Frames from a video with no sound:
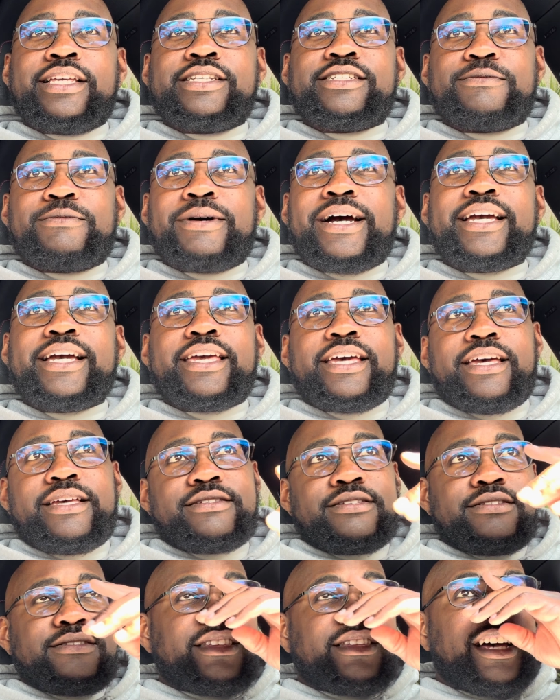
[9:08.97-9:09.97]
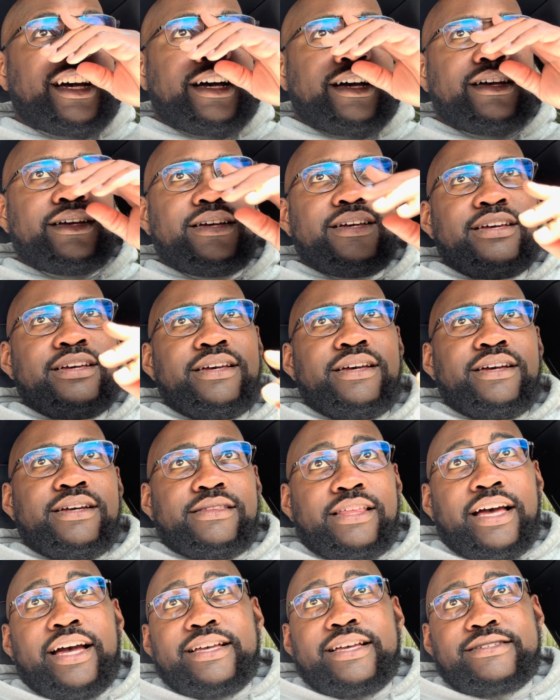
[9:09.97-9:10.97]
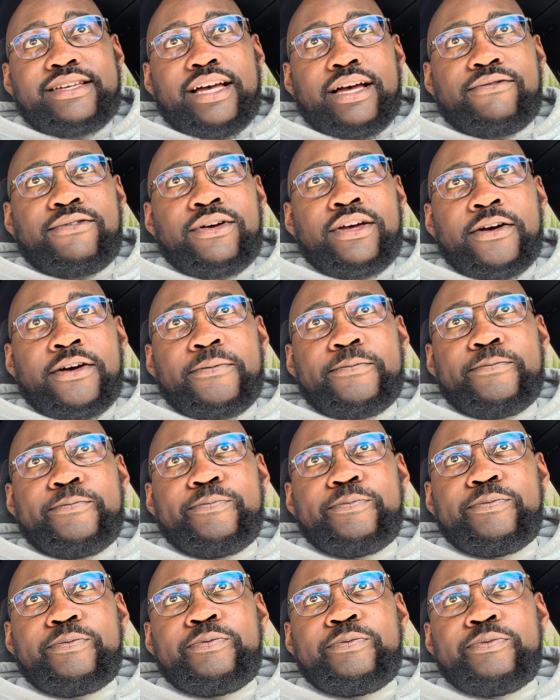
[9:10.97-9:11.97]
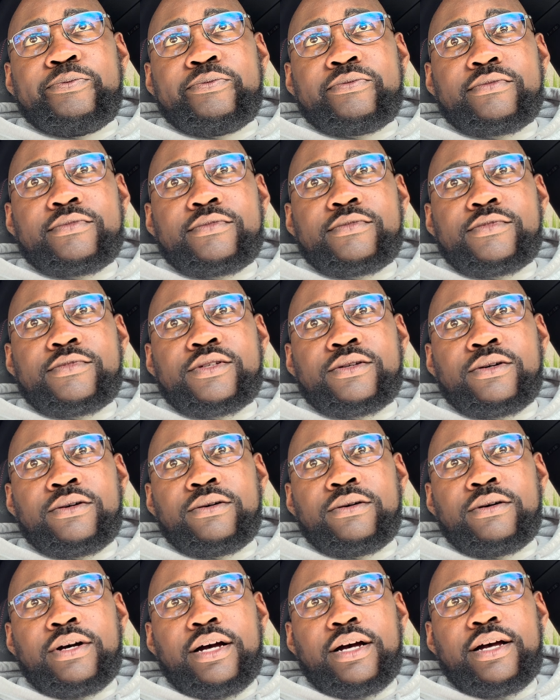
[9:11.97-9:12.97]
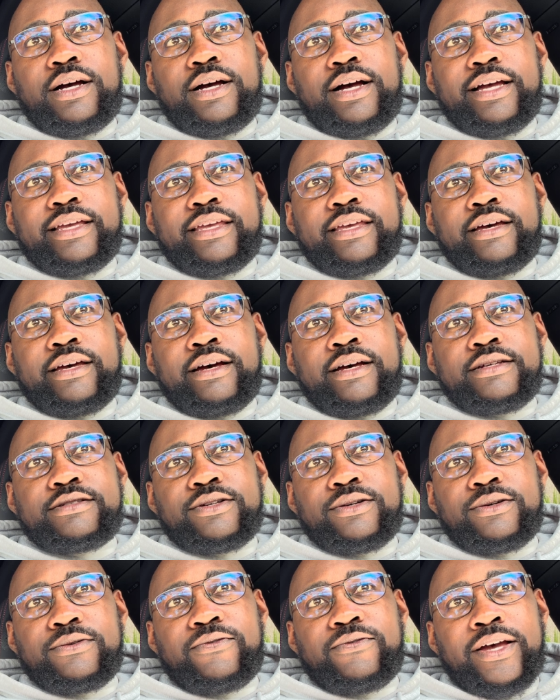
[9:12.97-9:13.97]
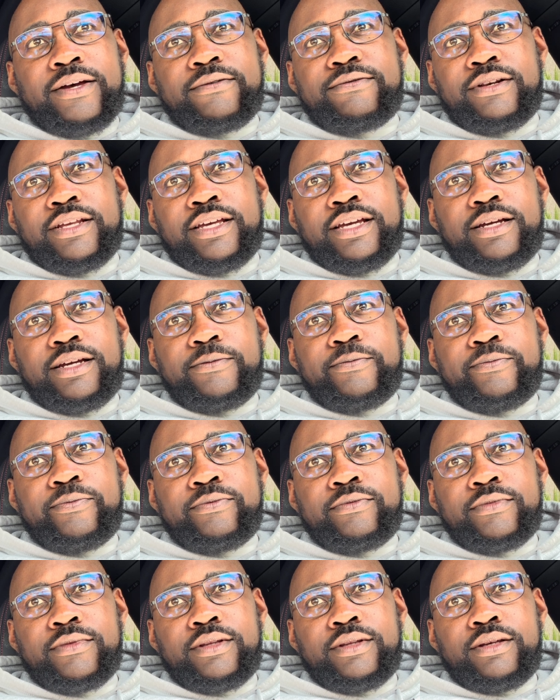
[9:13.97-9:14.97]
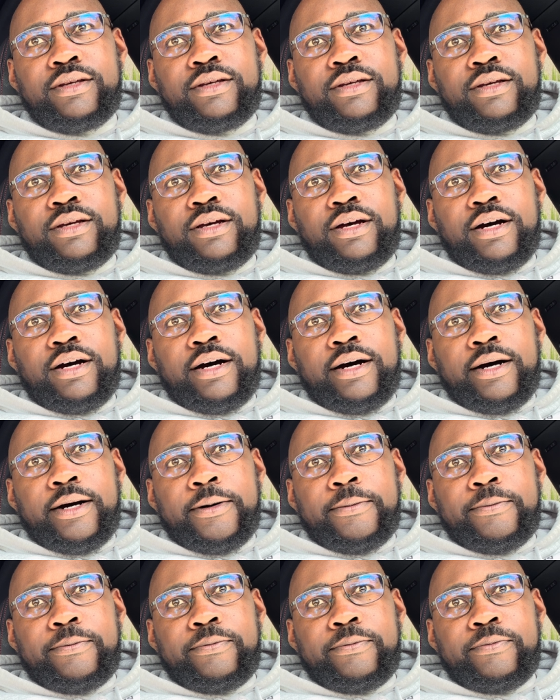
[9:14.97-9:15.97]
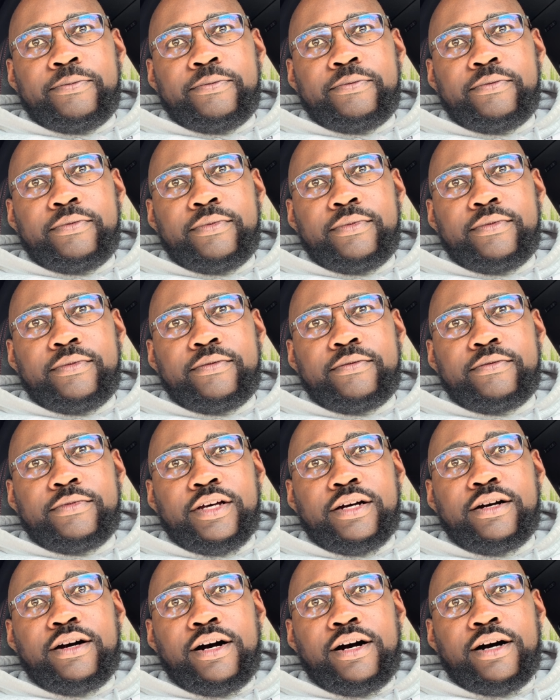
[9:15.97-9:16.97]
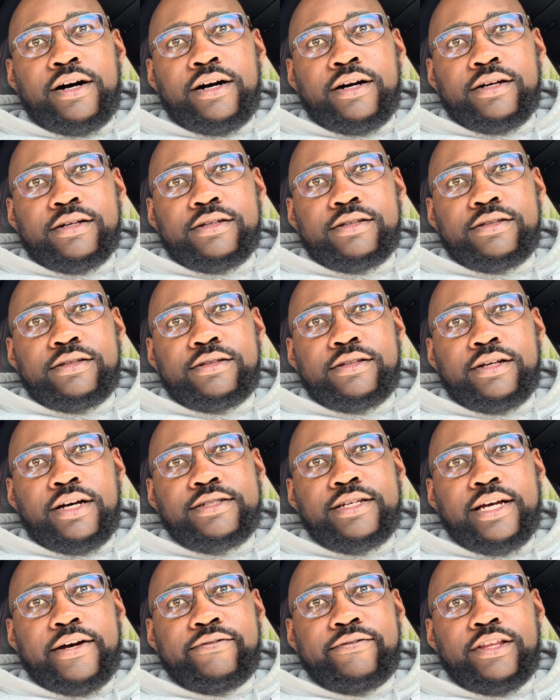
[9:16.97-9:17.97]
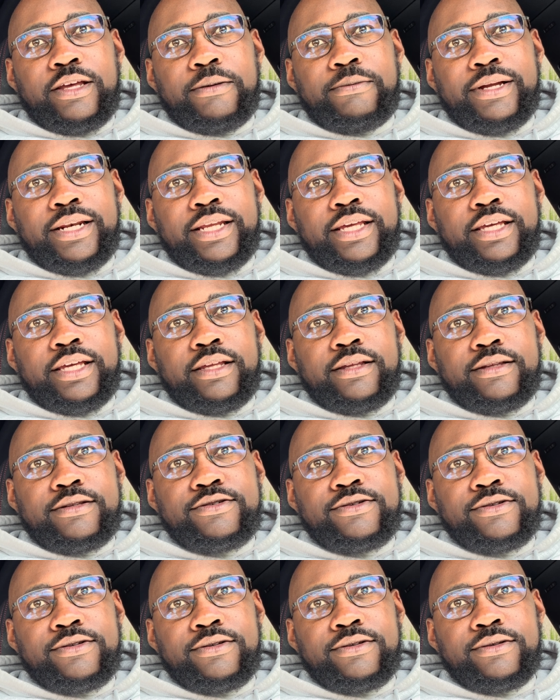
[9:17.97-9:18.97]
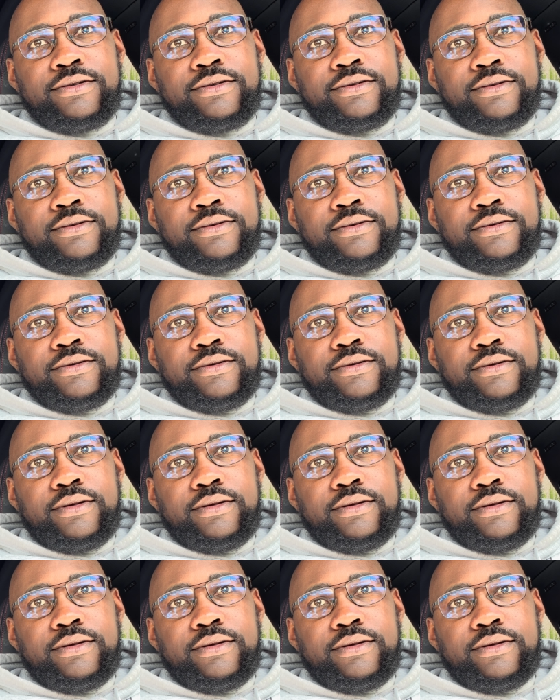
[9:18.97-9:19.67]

challenge in my case is that exact thing. So thankfully, um, the car does have the ability to